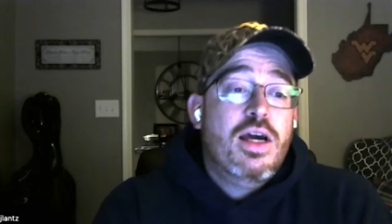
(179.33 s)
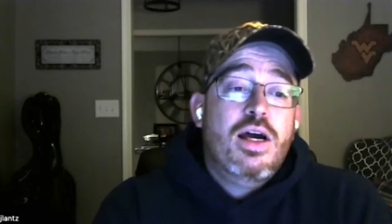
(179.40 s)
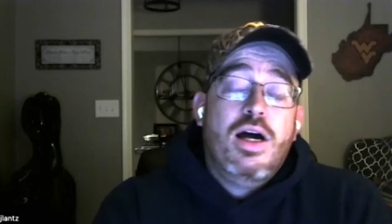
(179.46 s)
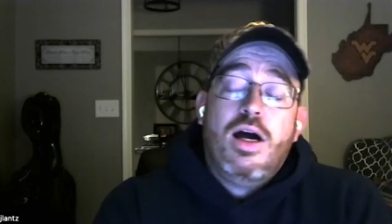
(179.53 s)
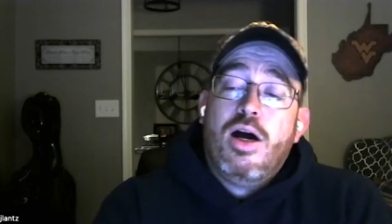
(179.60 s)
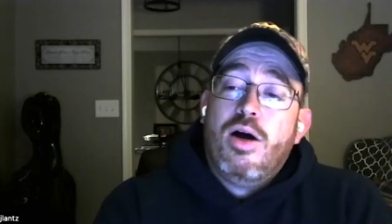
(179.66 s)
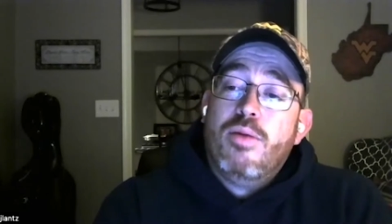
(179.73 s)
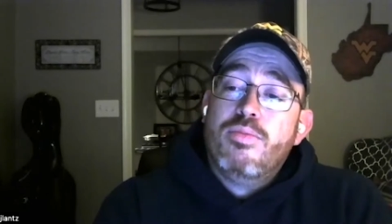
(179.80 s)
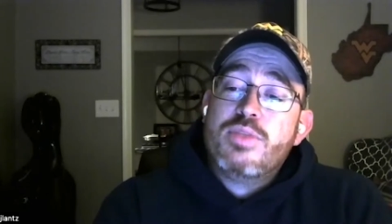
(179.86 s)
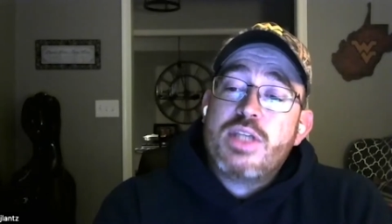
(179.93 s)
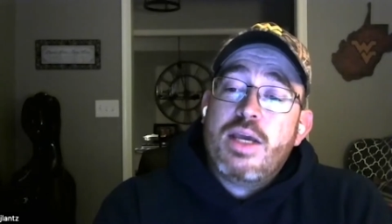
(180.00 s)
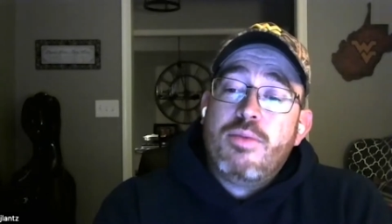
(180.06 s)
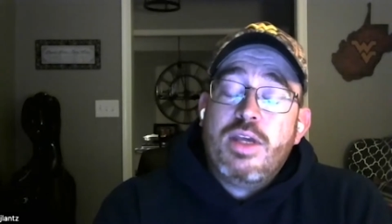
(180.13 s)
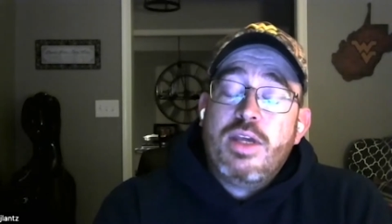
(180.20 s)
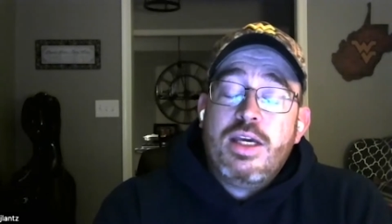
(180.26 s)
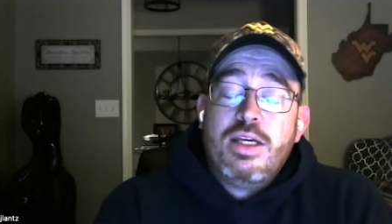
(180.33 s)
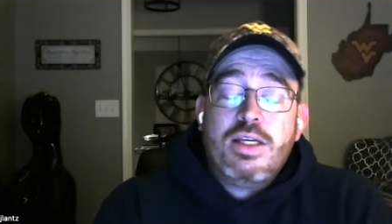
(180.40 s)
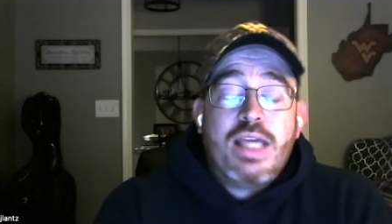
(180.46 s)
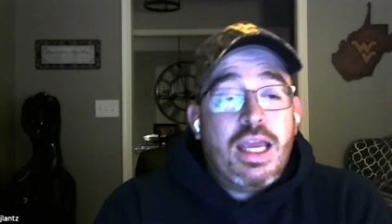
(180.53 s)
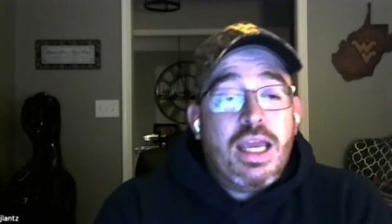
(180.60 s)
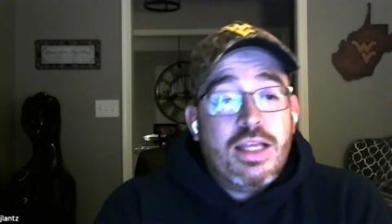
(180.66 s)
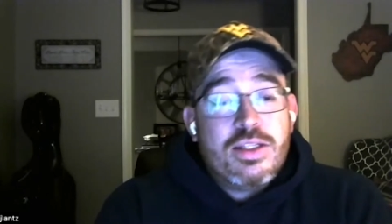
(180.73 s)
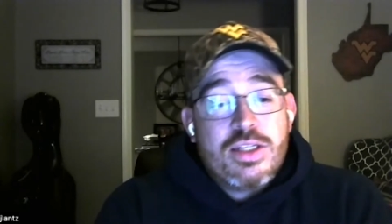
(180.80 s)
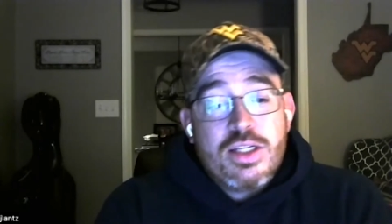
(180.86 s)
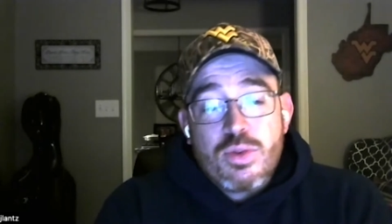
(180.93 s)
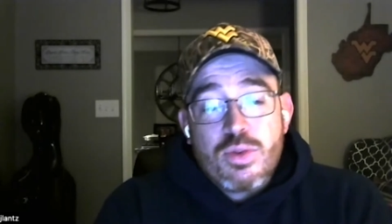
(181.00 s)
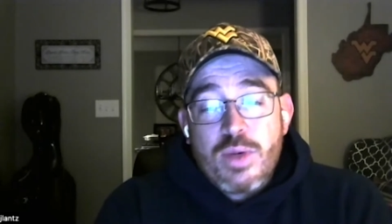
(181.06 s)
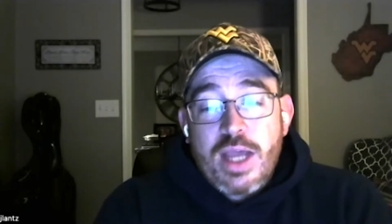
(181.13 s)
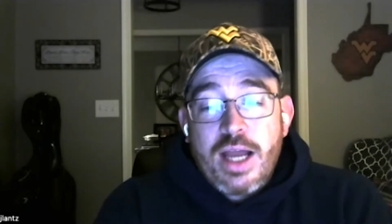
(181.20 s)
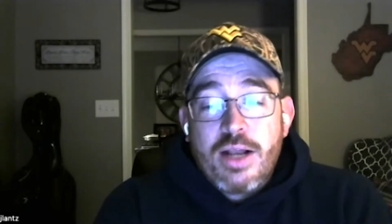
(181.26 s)
Um, same thing, Kansas. We
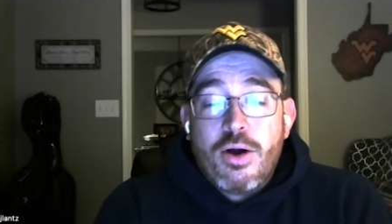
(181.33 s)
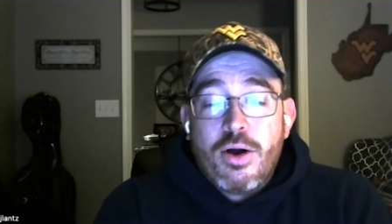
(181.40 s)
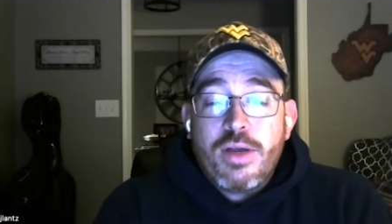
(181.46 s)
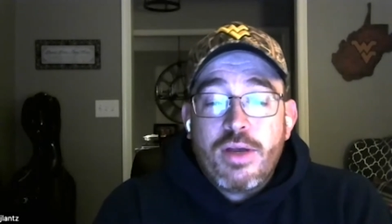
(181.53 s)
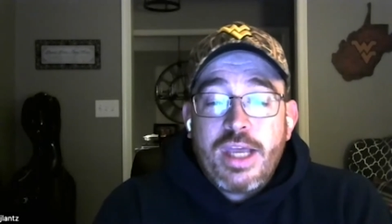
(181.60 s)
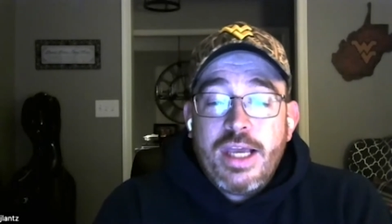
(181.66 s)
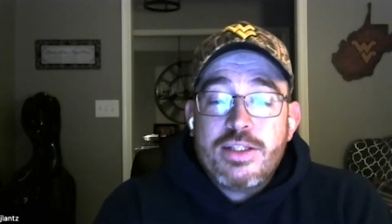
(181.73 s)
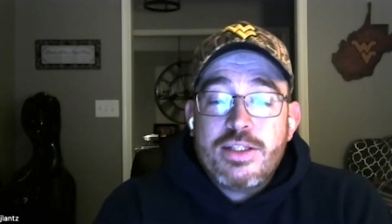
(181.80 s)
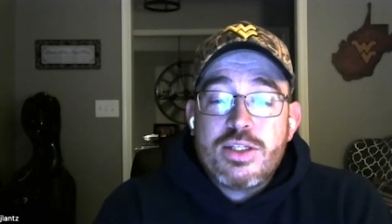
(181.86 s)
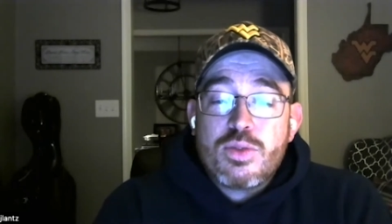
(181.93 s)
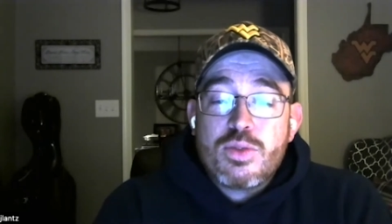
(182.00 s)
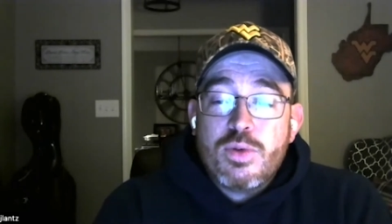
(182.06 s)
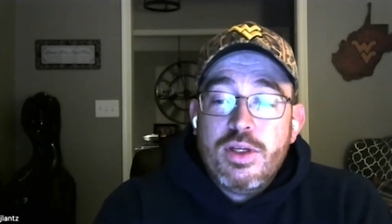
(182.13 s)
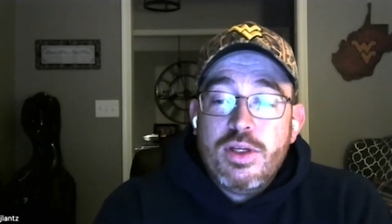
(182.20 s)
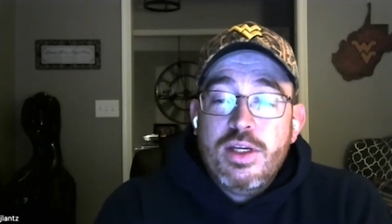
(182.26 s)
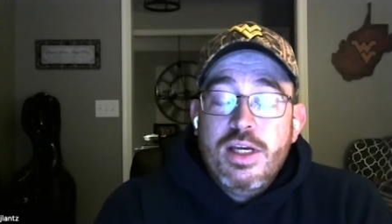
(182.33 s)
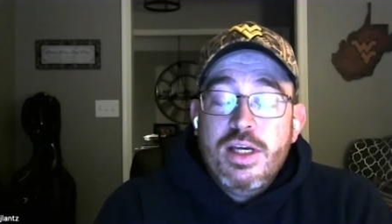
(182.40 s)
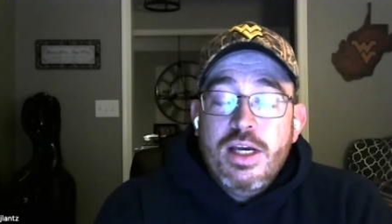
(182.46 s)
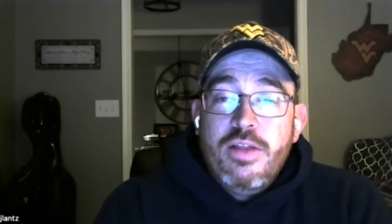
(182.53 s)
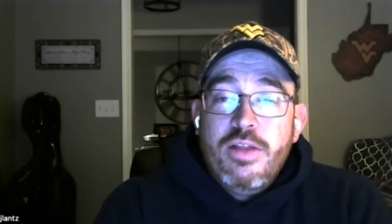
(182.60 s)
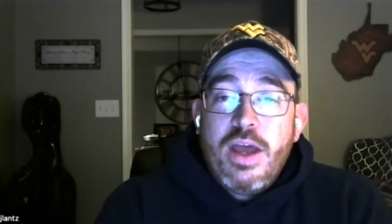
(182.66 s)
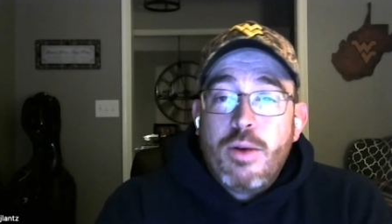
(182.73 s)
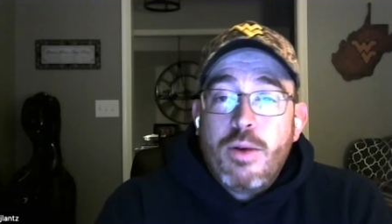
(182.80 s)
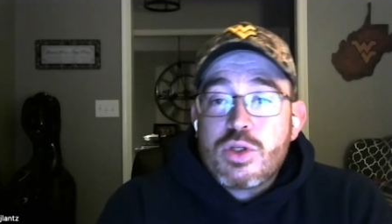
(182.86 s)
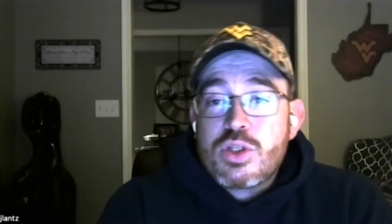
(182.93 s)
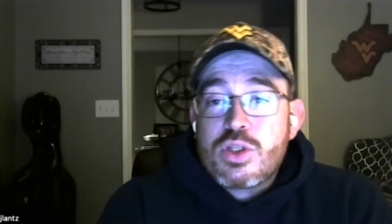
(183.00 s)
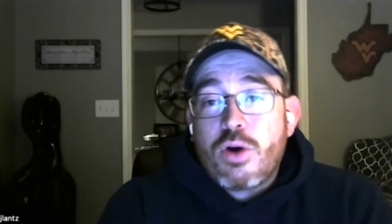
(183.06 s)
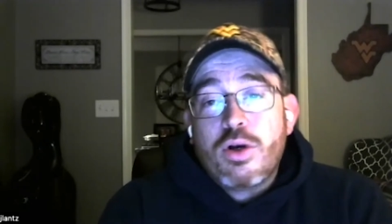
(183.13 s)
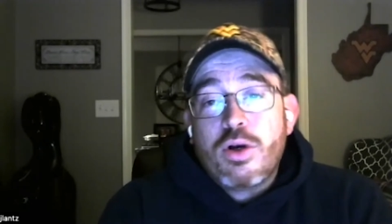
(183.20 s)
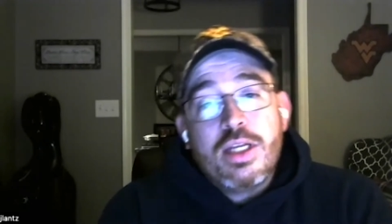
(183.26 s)
kind of caught Kansas when they were
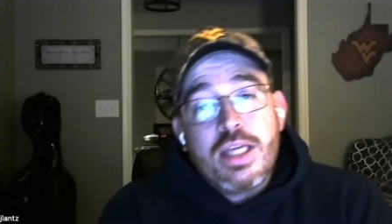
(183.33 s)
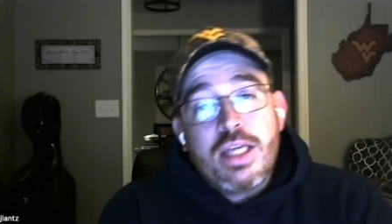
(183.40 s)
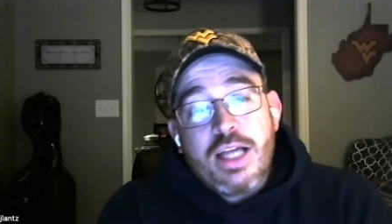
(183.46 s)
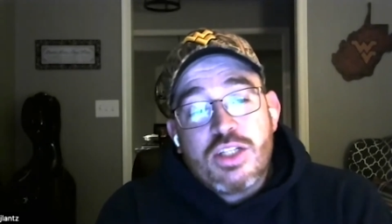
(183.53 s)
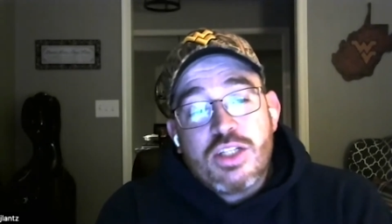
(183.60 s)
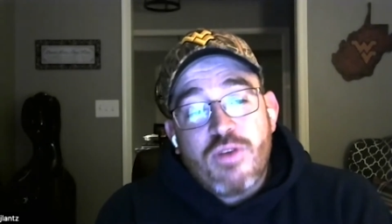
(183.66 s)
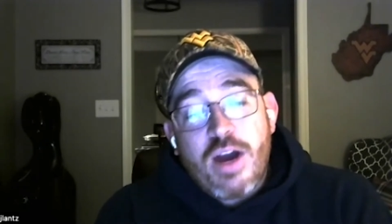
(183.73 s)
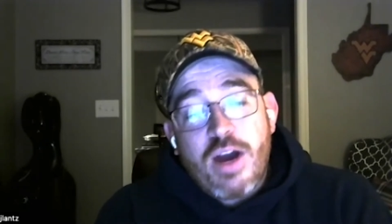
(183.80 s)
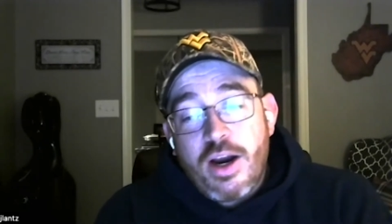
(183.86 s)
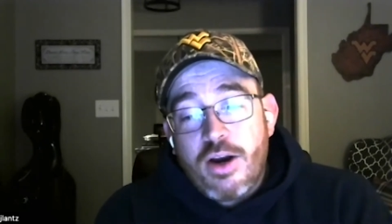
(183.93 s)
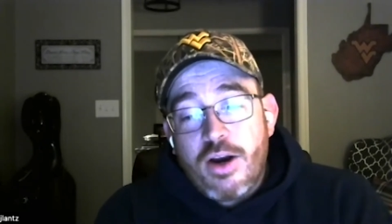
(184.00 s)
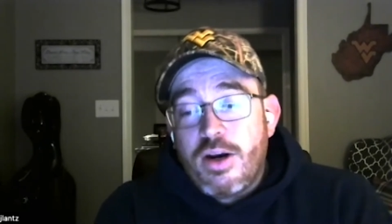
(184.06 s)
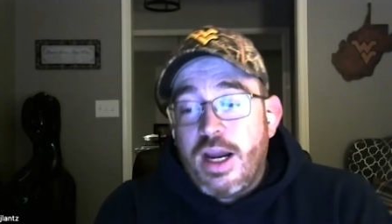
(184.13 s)
starting to catch fire,